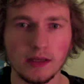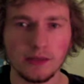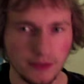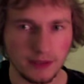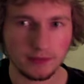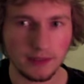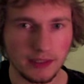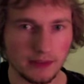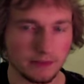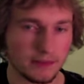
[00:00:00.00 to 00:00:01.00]
This will
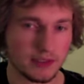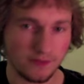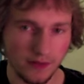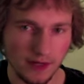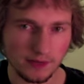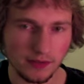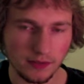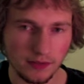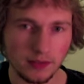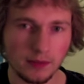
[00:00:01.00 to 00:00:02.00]
make him survive
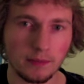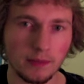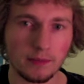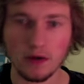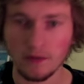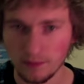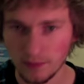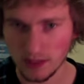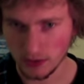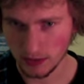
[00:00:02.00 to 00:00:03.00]
longer and be more of a
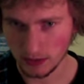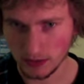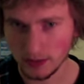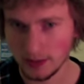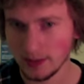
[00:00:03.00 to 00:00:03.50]
meat shield.